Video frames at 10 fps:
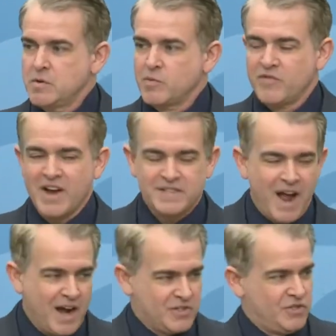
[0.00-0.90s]
provides
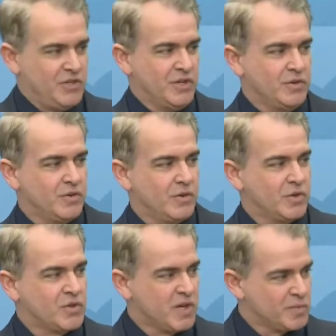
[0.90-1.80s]
oxygen
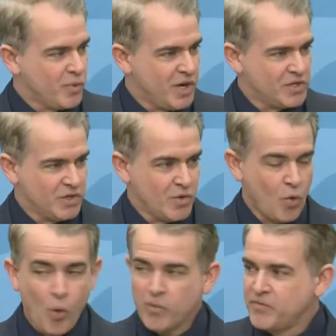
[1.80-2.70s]
or transpiration
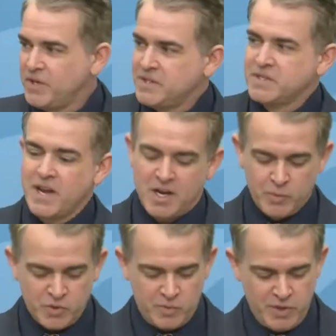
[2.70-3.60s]
or feeds an
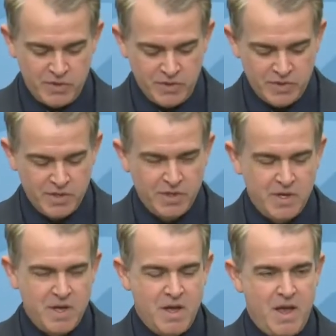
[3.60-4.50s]
animal species.
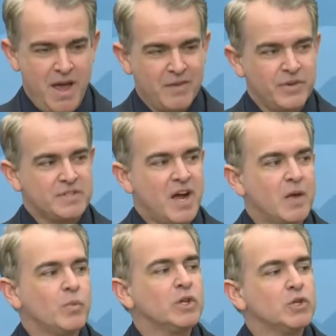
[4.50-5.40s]
Every
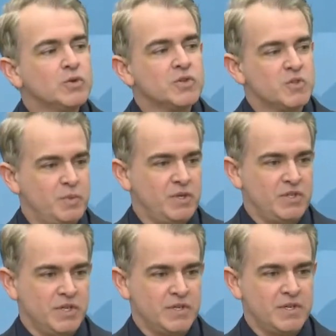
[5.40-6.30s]
time we lose a
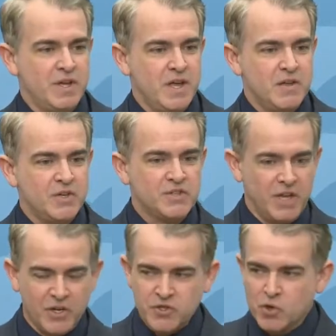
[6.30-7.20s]
species, this
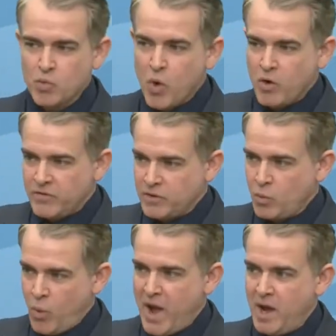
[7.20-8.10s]

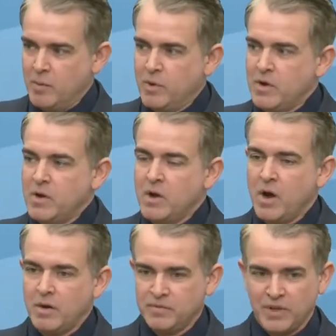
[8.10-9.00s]
interwoven web
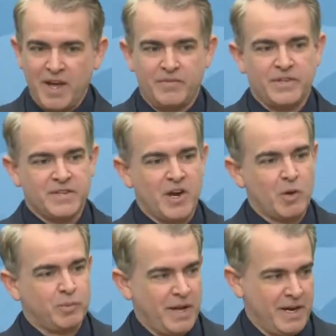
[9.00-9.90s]
of life that's on
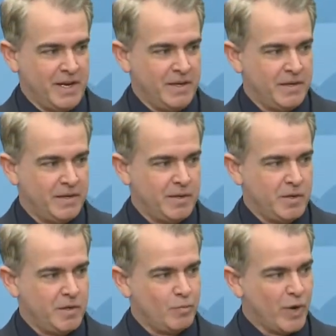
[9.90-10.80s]
our planet
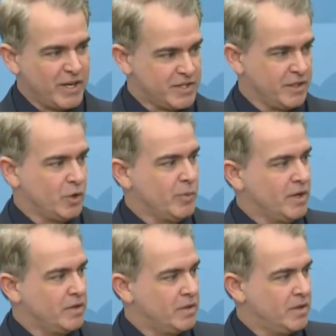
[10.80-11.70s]
breaks a little
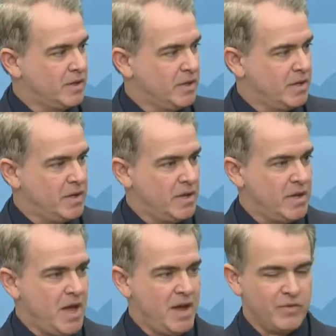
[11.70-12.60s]
bit.
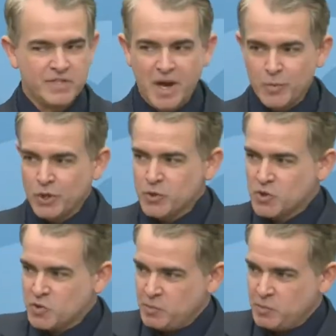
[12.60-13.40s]
Every time we lose a